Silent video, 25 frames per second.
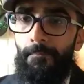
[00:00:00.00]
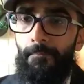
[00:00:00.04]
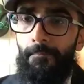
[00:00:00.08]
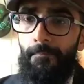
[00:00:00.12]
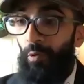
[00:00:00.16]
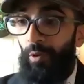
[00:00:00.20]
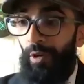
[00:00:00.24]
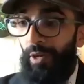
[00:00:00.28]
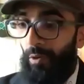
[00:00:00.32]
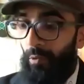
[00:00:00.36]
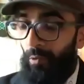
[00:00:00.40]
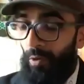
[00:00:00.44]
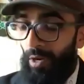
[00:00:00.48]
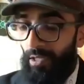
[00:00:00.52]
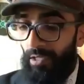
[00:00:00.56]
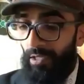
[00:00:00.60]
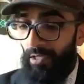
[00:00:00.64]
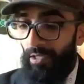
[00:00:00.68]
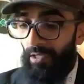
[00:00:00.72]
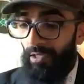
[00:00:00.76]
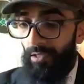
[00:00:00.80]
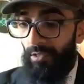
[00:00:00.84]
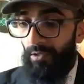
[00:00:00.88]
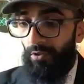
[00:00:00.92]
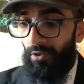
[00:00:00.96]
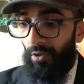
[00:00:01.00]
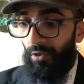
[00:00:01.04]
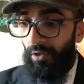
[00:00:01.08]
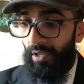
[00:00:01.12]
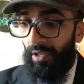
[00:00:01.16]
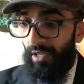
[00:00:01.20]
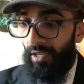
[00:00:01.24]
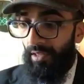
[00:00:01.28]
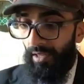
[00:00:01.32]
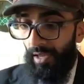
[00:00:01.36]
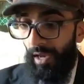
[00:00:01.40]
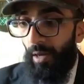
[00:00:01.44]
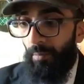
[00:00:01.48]
great question. So the
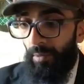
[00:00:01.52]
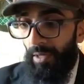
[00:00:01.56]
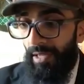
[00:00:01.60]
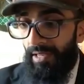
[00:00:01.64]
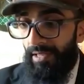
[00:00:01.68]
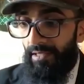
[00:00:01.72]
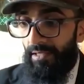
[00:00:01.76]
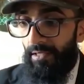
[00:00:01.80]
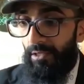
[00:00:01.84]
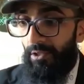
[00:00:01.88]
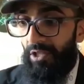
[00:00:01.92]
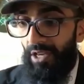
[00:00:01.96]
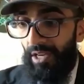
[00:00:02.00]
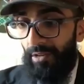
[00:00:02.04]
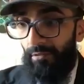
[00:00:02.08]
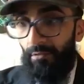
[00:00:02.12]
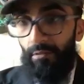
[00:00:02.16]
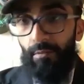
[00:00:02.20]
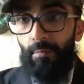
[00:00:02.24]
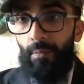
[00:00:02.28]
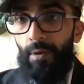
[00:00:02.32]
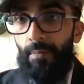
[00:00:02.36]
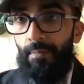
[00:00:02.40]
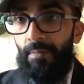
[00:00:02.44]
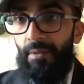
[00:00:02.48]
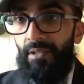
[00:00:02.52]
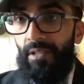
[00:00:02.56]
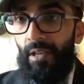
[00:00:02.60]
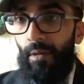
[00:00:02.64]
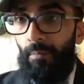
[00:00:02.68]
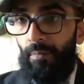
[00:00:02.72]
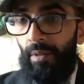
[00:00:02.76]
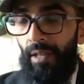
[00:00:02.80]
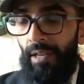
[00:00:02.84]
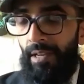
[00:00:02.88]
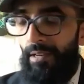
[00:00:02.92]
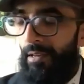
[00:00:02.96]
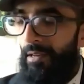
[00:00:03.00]
helpline is a general purpose
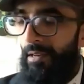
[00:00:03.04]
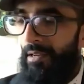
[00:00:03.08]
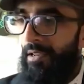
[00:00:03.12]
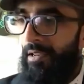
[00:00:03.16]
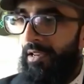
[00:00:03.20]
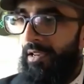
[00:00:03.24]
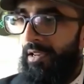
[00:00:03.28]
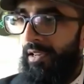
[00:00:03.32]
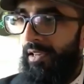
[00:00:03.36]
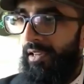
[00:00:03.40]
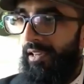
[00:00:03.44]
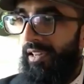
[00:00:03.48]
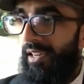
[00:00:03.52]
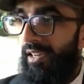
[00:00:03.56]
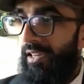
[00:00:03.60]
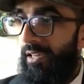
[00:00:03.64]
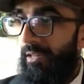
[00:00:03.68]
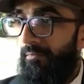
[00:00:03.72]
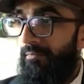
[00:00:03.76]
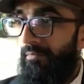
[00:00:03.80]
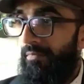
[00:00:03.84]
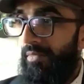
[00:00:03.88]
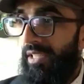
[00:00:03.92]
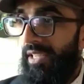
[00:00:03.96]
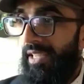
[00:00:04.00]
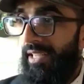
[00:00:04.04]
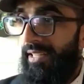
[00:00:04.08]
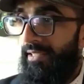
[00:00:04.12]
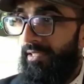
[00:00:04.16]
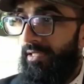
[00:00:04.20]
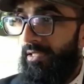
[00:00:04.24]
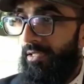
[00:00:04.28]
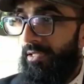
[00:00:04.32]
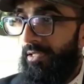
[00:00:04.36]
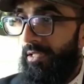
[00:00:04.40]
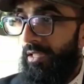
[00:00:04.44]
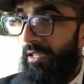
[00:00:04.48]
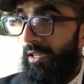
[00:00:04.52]
helpline.
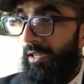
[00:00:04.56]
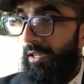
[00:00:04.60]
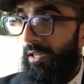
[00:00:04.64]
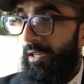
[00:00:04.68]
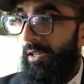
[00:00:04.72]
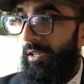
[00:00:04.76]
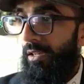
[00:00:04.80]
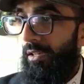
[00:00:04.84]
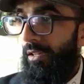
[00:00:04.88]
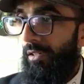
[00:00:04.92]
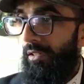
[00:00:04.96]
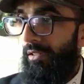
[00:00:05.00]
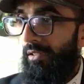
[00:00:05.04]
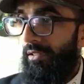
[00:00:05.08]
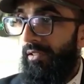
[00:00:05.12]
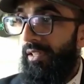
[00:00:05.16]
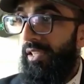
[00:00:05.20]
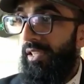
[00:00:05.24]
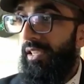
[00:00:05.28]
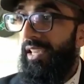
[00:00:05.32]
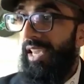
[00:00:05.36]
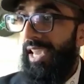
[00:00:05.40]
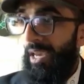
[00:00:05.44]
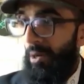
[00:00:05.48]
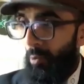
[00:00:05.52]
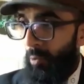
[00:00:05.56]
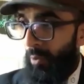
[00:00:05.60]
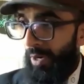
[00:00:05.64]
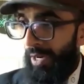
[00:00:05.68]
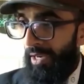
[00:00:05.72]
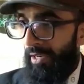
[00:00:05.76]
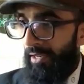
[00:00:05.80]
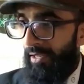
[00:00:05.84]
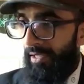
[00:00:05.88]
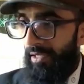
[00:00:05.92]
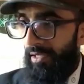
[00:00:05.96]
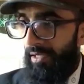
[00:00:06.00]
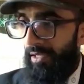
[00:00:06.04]
It's the
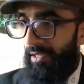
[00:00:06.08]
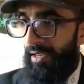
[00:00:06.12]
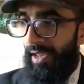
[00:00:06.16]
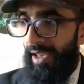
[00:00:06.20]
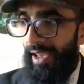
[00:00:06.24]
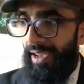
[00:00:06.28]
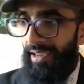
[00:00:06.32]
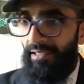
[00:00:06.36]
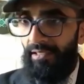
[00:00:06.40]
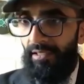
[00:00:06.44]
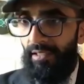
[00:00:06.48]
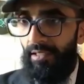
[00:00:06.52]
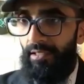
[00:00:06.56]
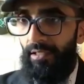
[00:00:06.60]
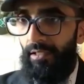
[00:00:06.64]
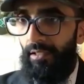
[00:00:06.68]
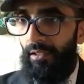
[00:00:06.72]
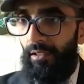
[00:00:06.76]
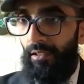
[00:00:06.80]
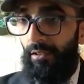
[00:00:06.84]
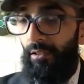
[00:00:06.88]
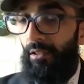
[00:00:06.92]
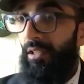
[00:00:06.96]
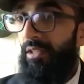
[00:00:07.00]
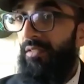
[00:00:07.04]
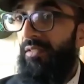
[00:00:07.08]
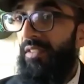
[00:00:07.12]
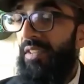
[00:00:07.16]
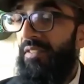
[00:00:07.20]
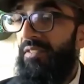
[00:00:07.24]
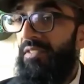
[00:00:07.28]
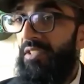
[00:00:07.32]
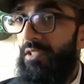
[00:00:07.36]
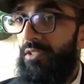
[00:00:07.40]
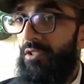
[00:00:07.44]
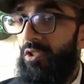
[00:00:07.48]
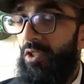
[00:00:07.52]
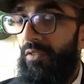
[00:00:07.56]
gateway to accessing a lot of
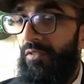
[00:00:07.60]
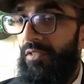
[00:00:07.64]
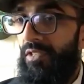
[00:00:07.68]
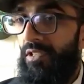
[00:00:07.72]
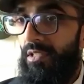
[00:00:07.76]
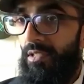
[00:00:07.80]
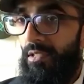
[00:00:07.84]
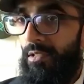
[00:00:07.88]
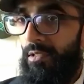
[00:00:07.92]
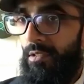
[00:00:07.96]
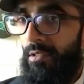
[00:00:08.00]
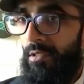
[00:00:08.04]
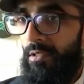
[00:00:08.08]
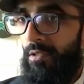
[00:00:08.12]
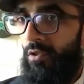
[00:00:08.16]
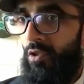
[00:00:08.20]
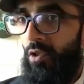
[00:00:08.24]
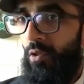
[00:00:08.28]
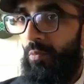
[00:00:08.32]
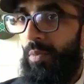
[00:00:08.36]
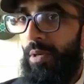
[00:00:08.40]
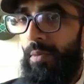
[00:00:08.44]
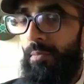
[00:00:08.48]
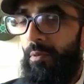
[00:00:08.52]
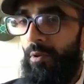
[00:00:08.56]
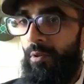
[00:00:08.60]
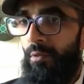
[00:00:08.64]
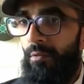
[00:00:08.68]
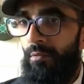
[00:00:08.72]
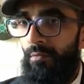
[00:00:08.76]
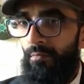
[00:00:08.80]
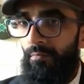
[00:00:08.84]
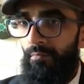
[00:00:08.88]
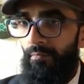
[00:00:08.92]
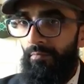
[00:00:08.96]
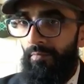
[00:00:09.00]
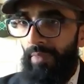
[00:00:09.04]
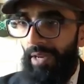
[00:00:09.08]
IFSSA services. So people
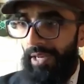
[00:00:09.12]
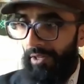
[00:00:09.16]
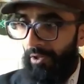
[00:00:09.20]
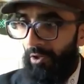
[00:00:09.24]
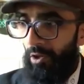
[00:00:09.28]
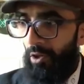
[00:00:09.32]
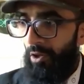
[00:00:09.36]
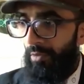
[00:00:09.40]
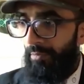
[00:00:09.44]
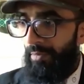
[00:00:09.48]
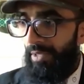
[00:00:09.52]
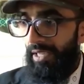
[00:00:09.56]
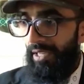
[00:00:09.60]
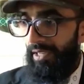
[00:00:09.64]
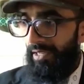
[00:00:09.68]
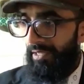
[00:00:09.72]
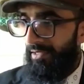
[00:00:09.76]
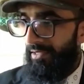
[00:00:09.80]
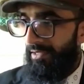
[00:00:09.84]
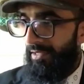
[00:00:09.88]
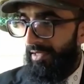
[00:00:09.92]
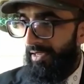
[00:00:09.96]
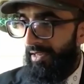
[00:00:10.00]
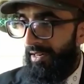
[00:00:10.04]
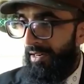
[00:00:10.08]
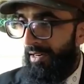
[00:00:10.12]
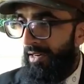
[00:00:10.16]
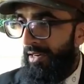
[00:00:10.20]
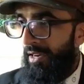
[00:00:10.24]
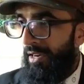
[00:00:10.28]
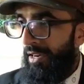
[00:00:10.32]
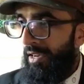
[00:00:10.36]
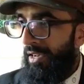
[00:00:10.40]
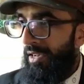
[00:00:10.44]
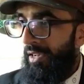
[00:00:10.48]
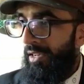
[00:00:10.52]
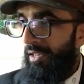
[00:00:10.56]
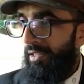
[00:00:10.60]
might call because
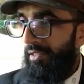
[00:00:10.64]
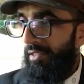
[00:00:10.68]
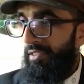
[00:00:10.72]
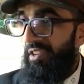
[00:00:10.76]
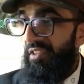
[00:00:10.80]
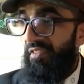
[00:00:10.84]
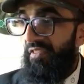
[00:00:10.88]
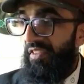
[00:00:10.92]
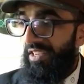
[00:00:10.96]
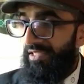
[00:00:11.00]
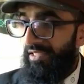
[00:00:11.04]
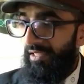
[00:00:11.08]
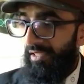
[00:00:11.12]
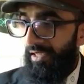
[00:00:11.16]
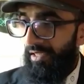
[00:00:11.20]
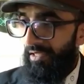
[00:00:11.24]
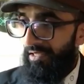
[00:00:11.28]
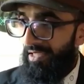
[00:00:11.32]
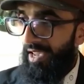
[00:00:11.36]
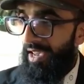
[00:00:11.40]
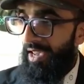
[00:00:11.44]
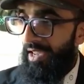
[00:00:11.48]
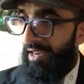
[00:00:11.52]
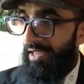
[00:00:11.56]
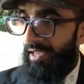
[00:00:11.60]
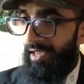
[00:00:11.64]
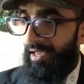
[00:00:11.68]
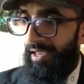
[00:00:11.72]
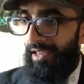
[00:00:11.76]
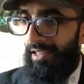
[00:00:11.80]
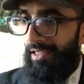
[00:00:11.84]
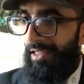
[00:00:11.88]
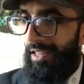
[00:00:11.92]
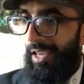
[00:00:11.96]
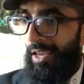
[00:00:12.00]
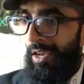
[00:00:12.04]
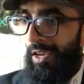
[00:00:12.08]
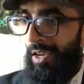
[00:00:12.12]
they're facing anxiety
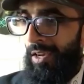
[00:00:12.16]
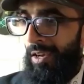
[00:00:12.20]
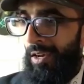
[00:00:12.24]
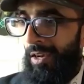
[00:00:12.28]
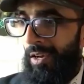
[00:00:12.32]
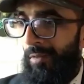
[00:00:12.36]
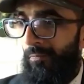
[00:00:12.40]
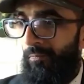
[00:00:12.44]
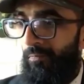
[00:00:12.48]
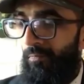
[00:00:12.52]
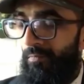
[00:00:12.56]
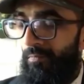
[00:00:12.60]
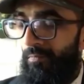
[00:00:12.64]
and they